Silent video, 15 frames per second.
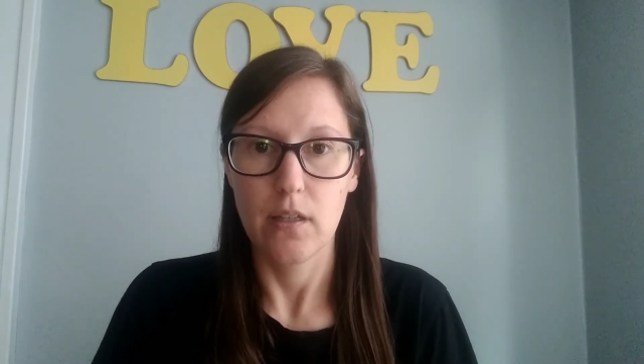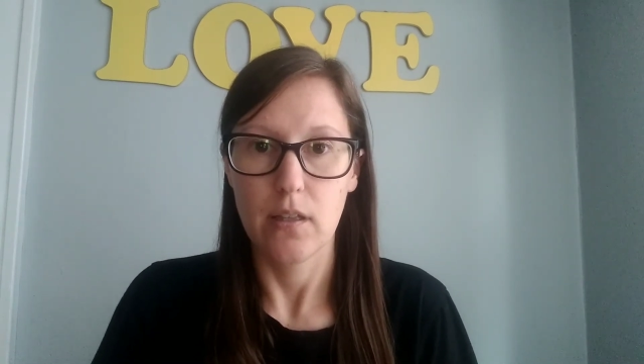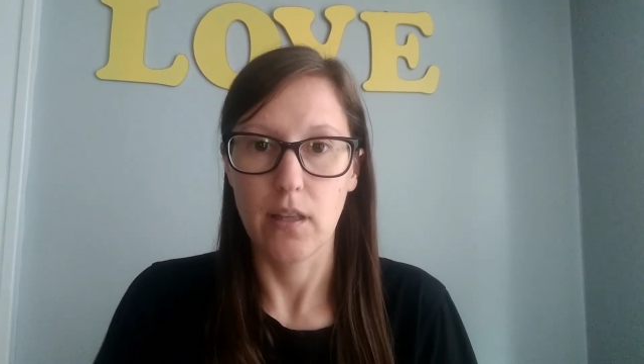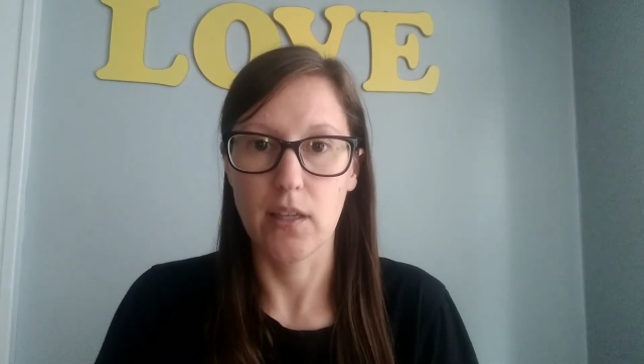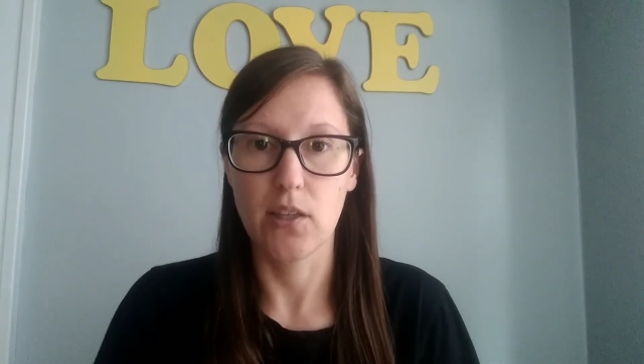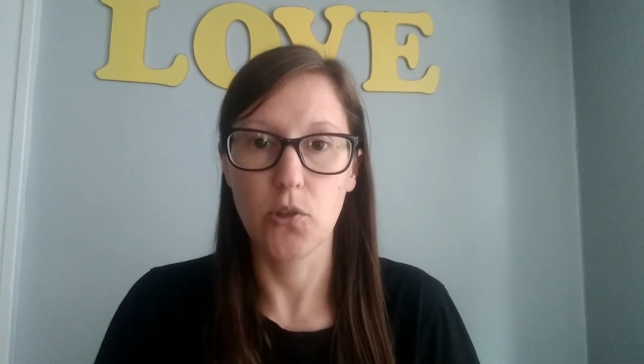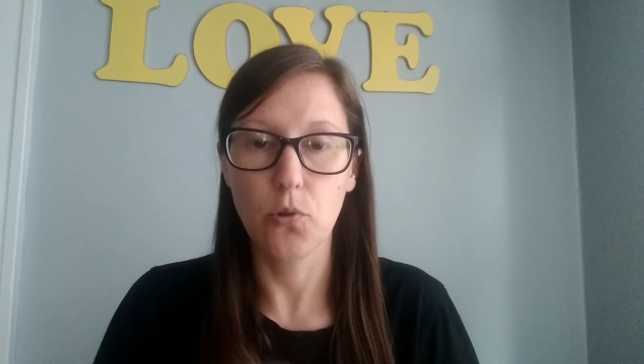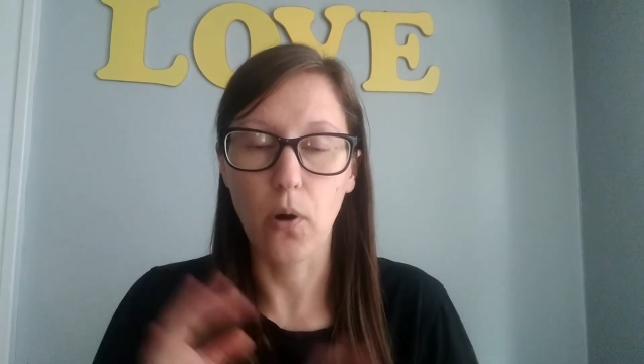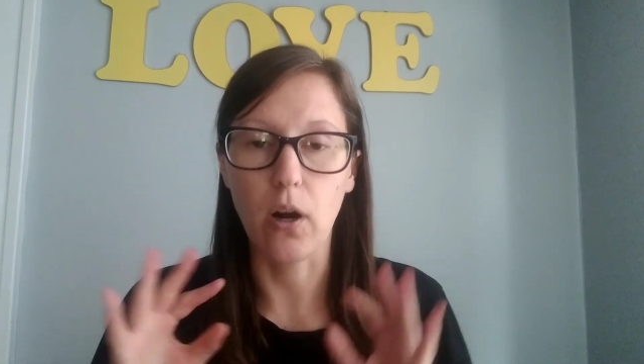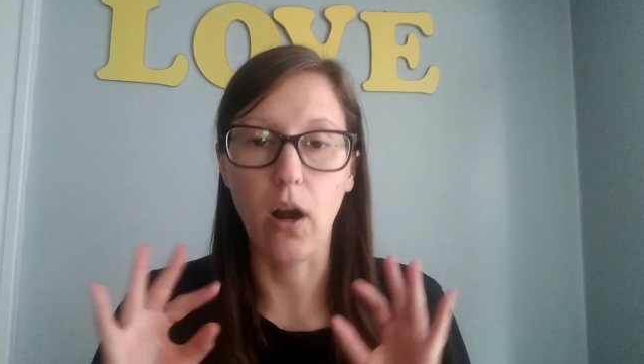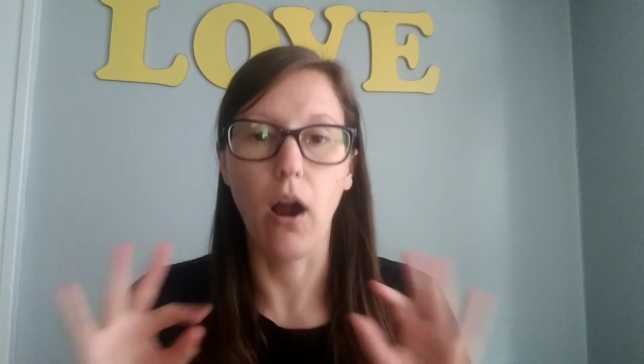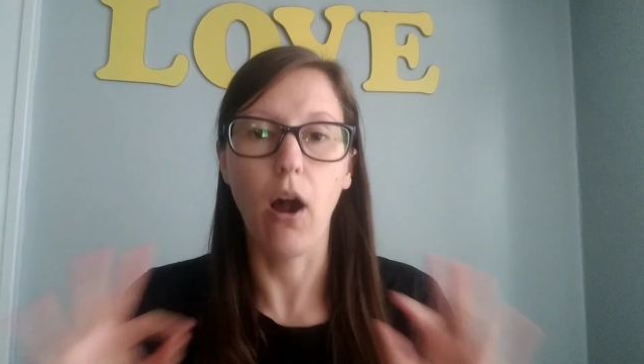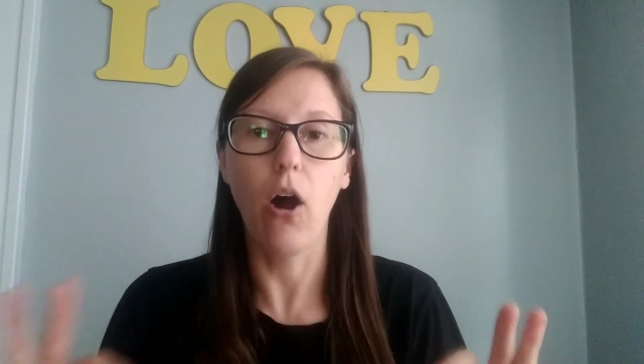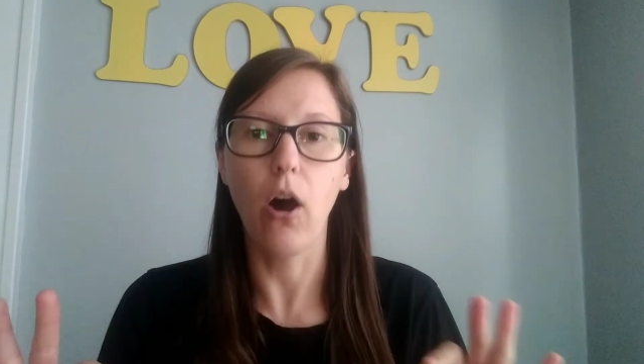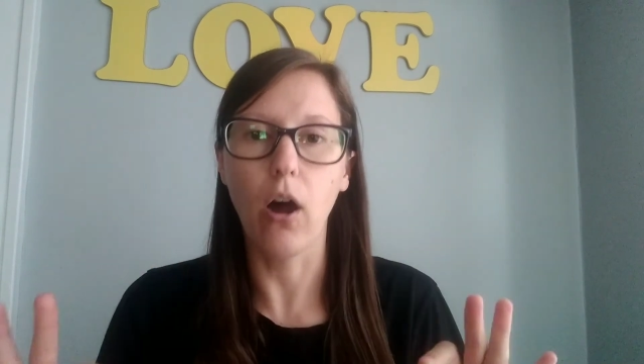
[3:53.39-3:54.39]
Like you
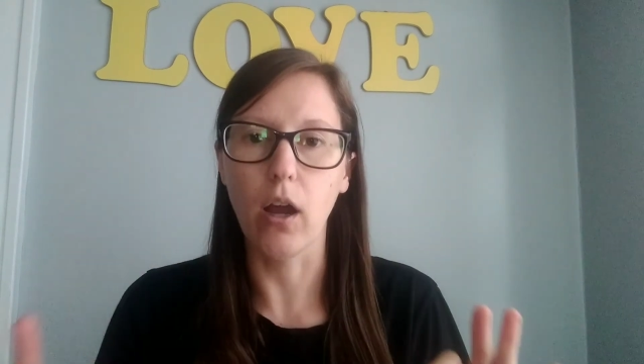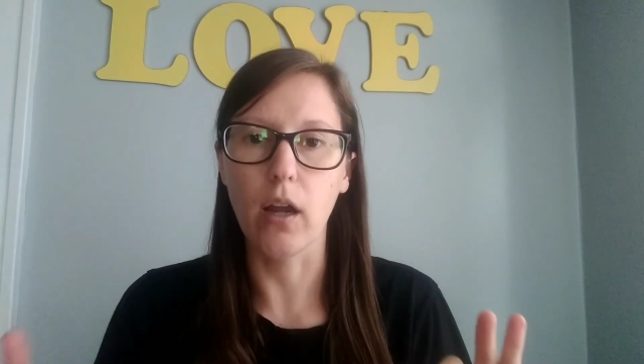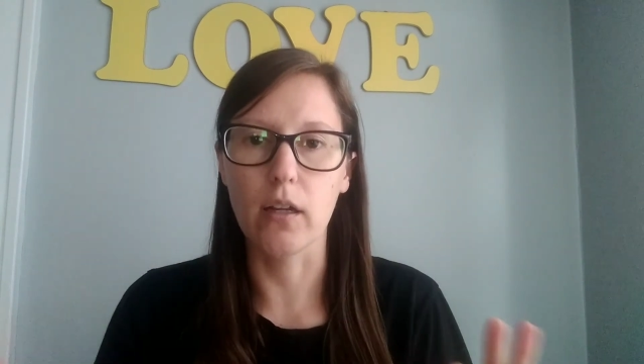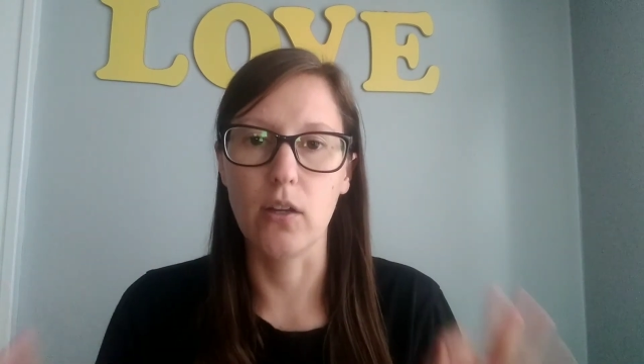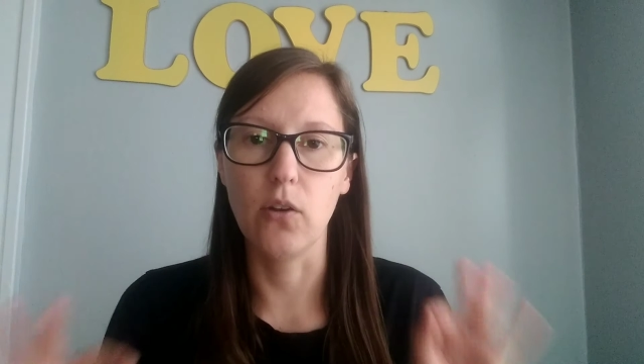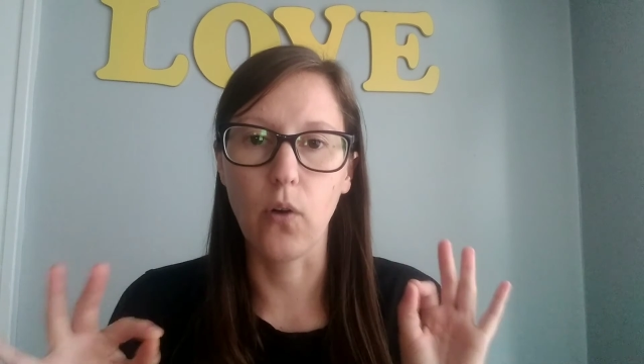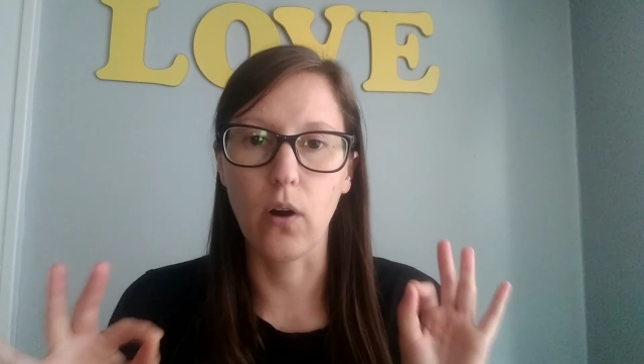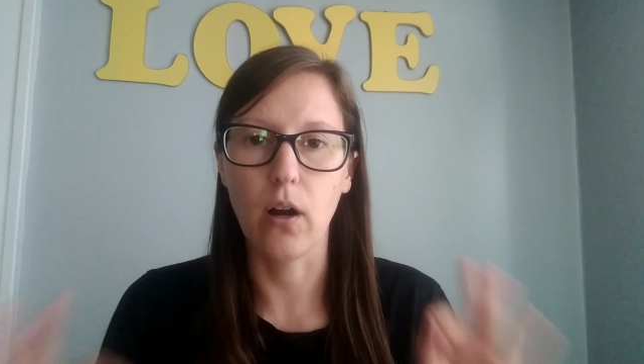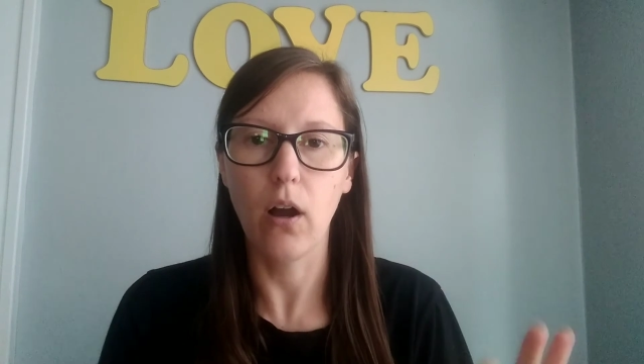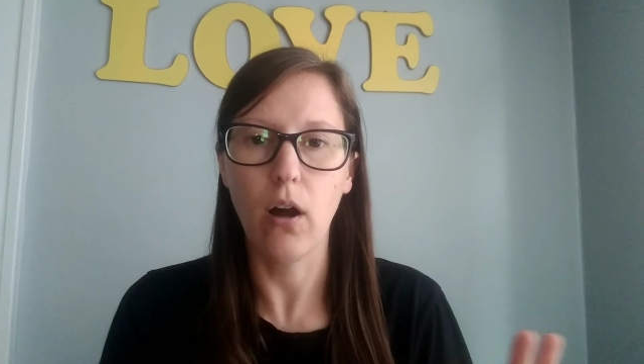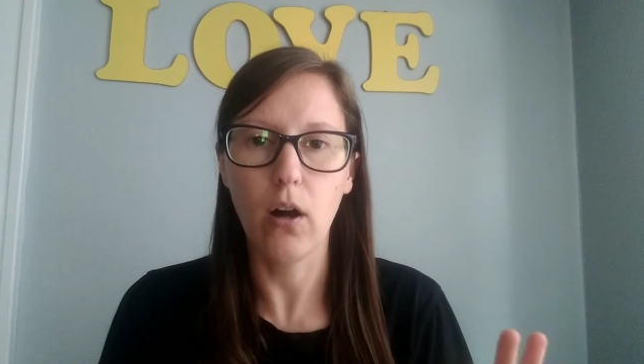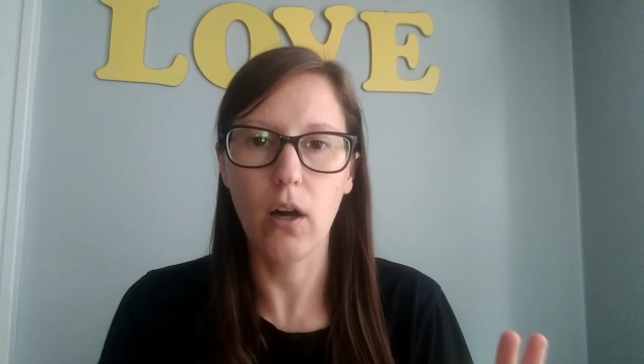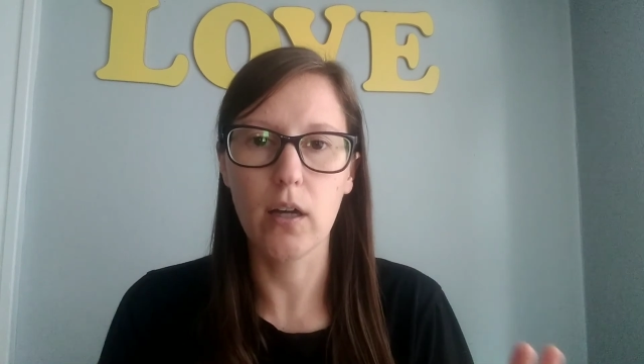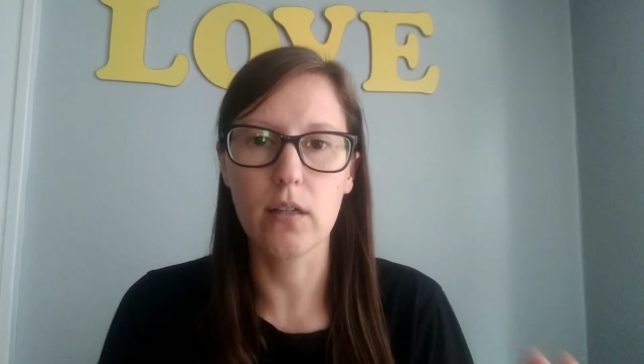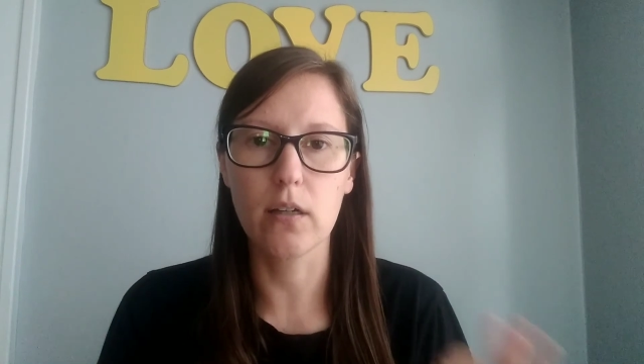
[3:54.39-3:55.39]
are
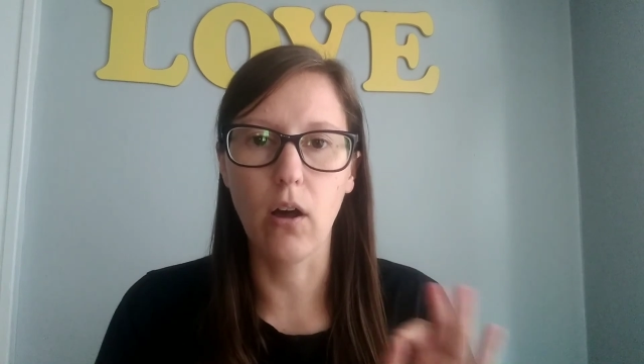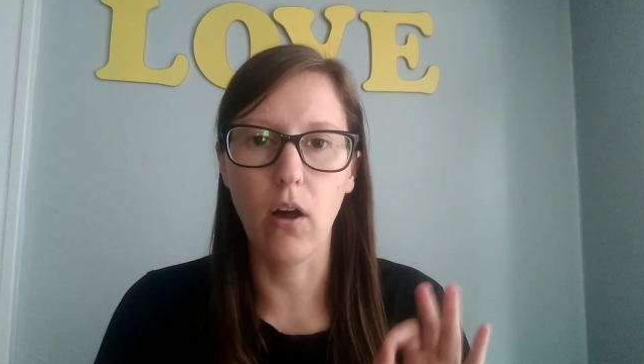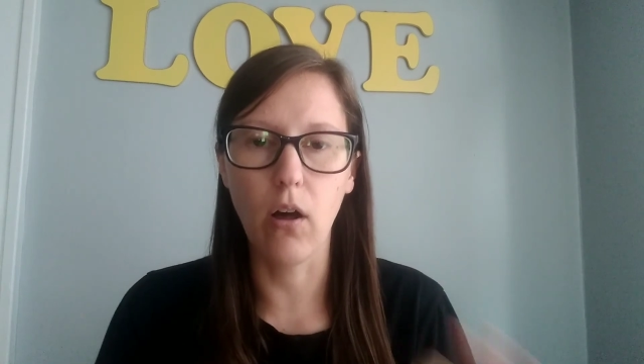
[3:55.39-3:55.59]
on